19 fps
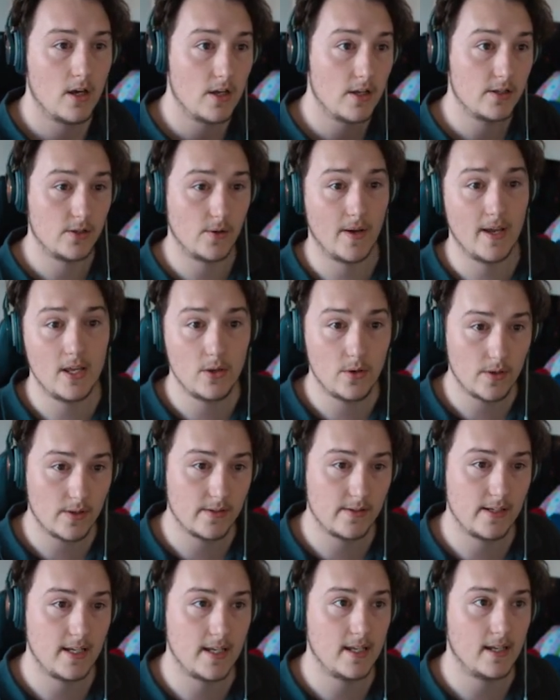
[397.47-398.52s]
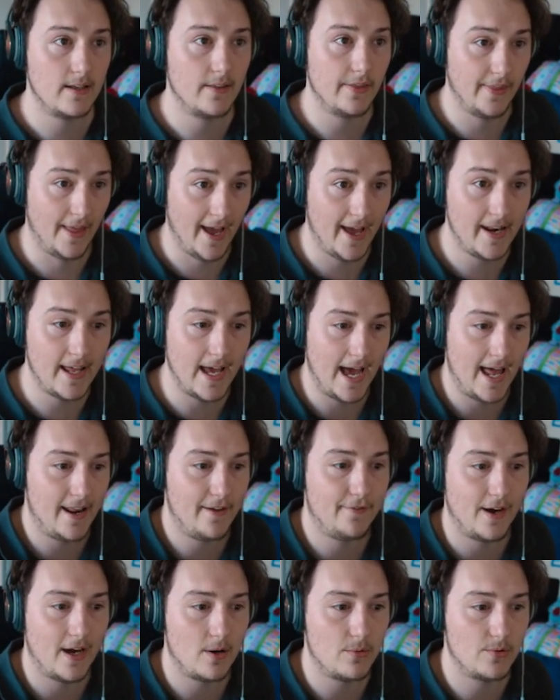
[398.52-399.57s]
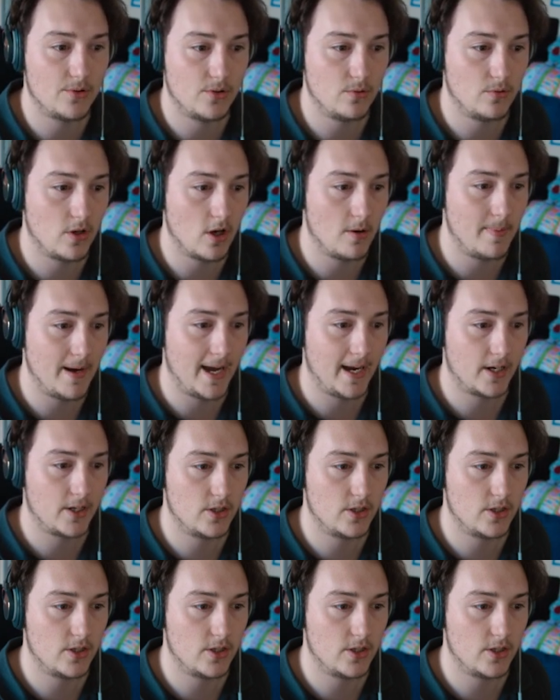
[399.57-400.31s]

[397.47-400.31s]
So here you can see that, and if I was to go back